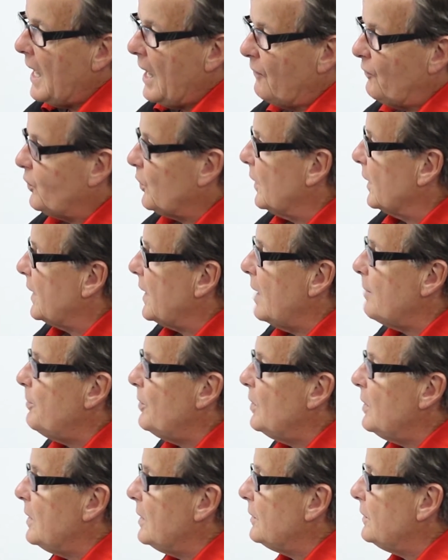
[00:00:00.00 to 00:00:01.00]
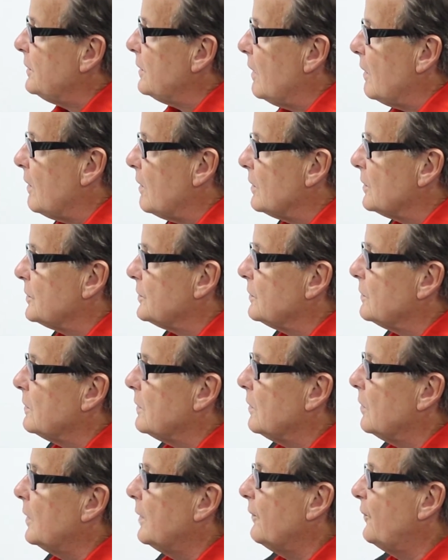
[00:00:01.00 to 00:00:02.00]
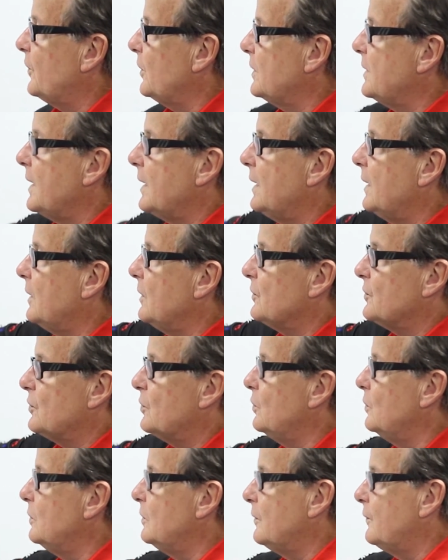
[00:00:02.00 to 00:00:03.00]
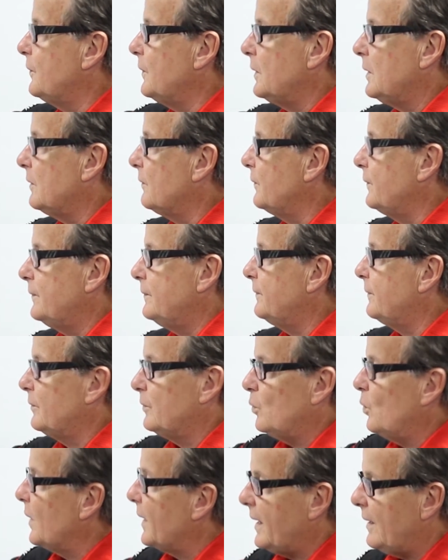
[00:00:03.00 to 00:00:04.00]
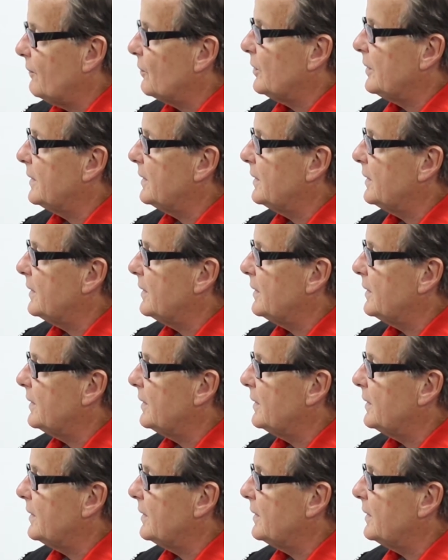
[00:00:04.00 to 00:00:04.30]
for a couple $100, or if you're taking a school, whatever it